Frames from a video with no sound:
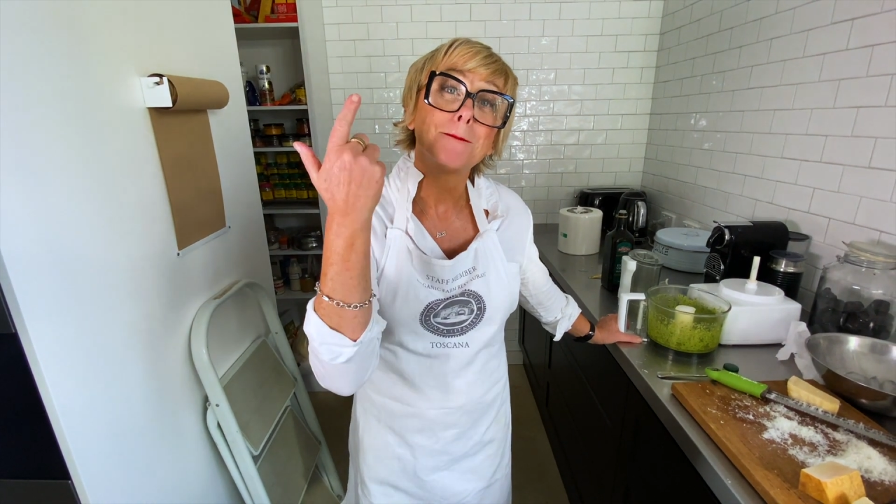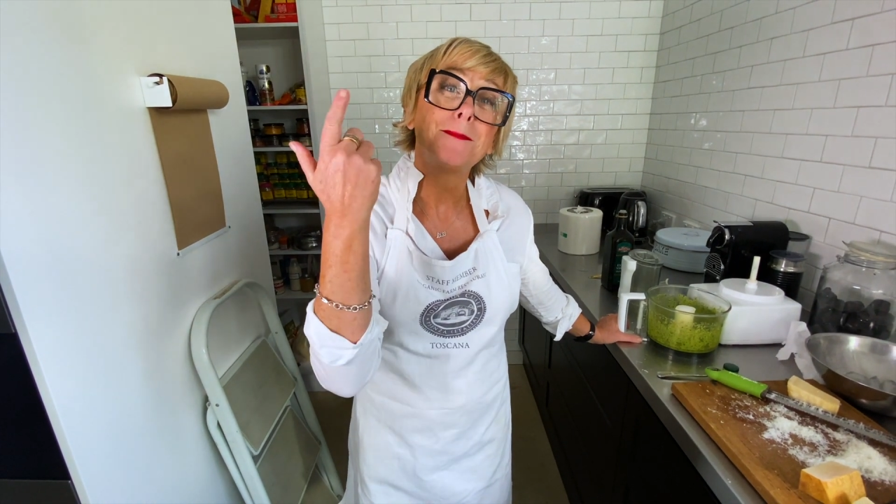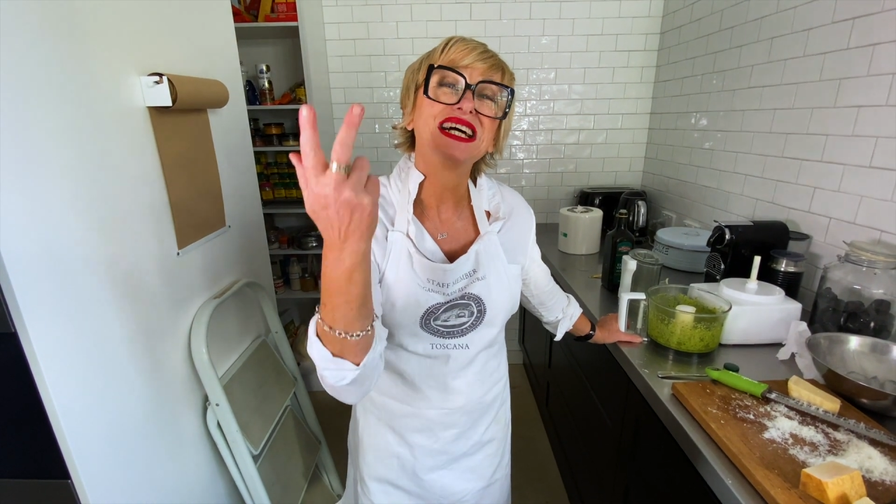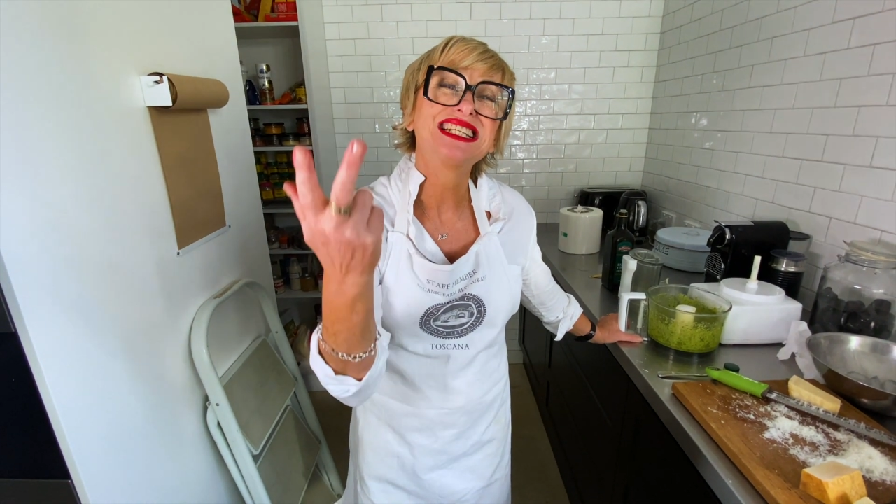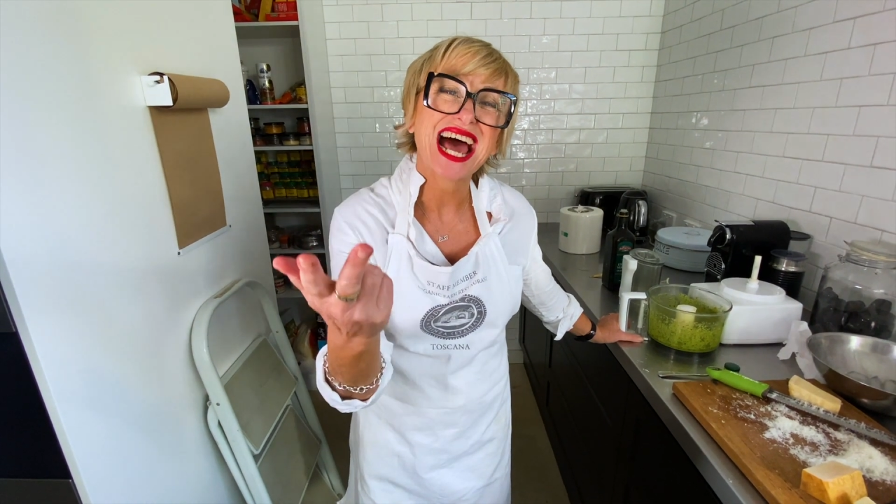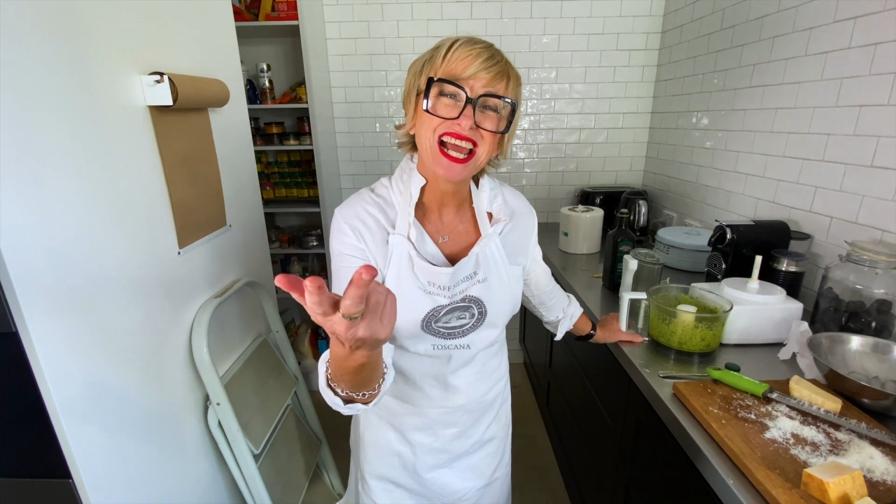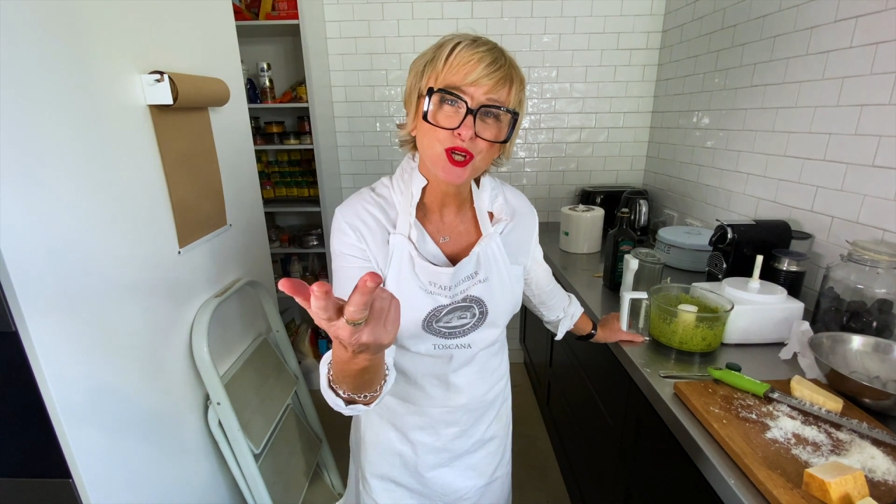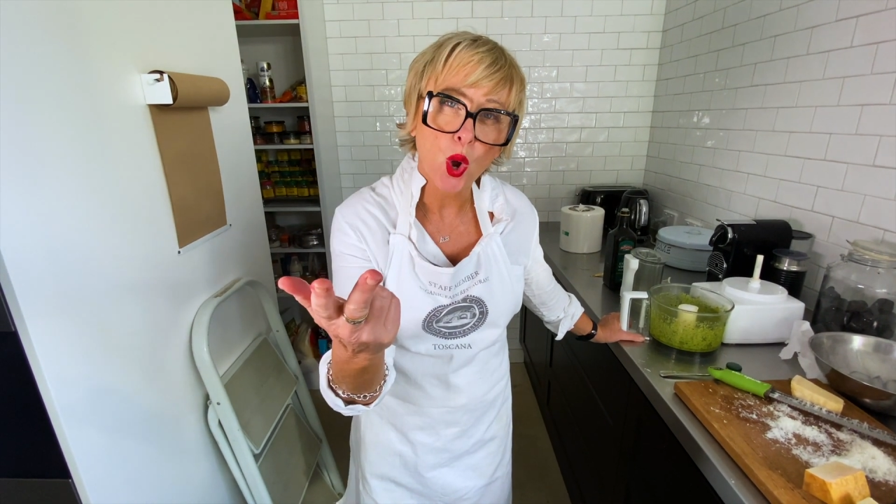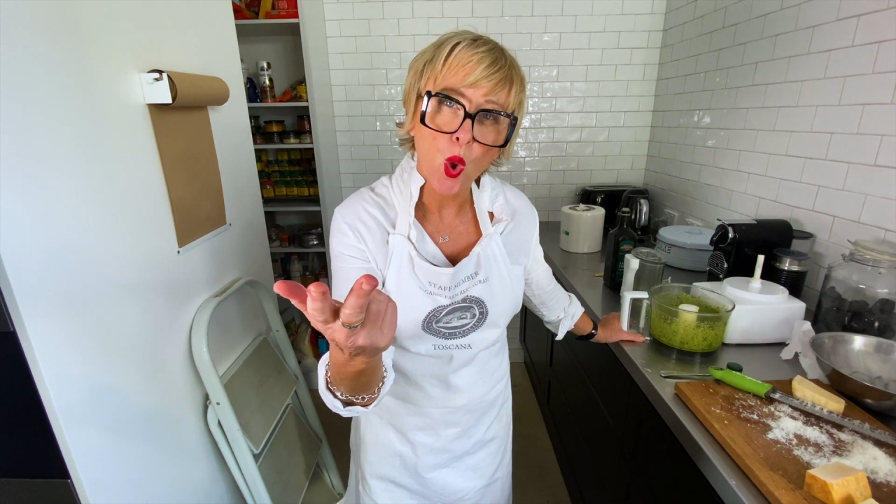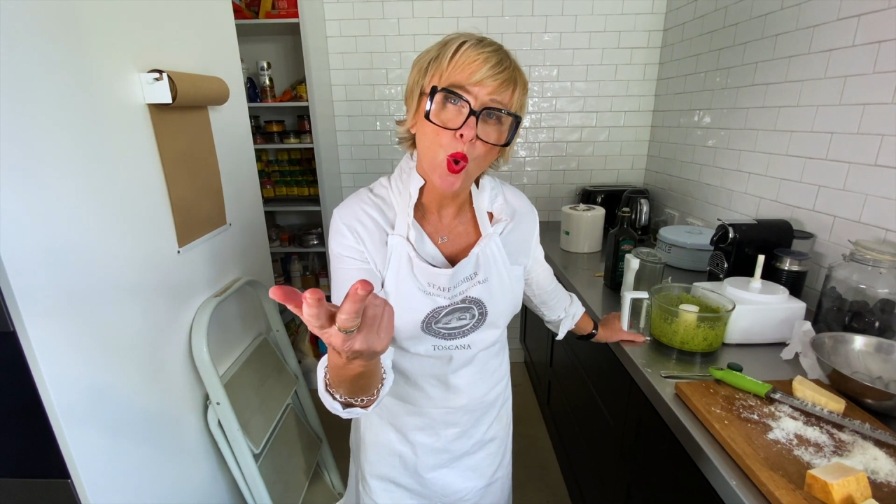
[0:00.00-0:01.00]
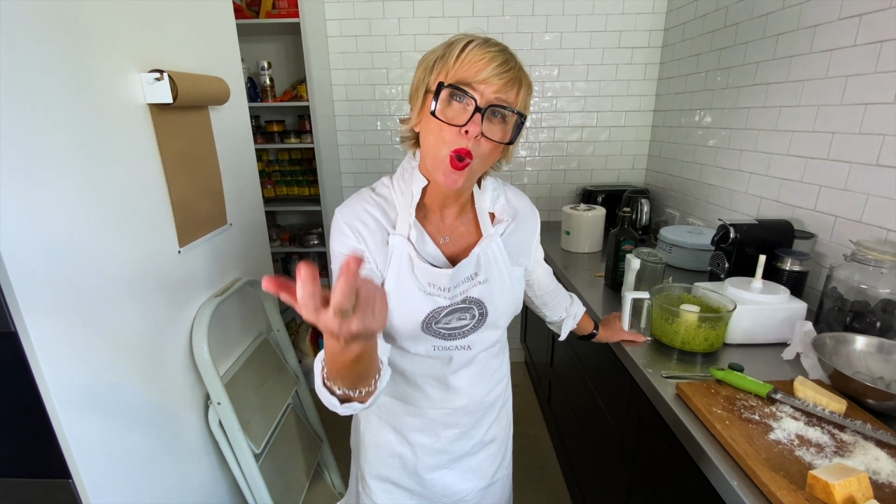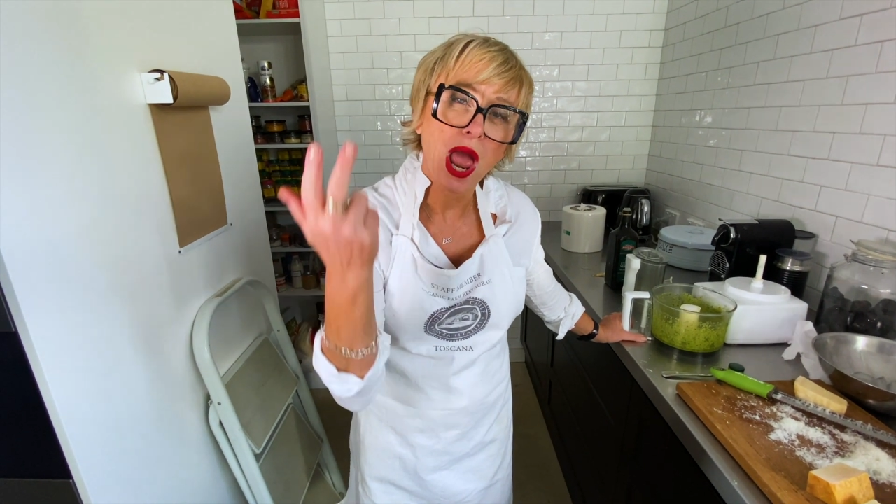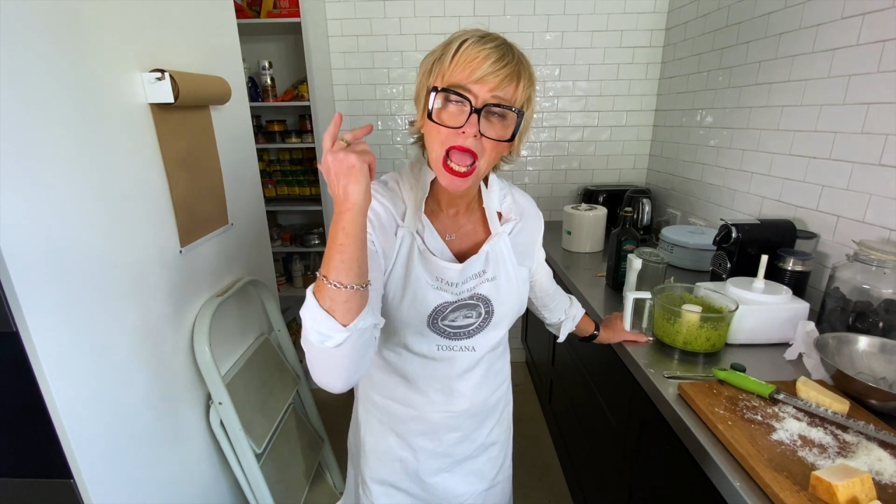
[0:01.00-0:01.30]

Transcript: potato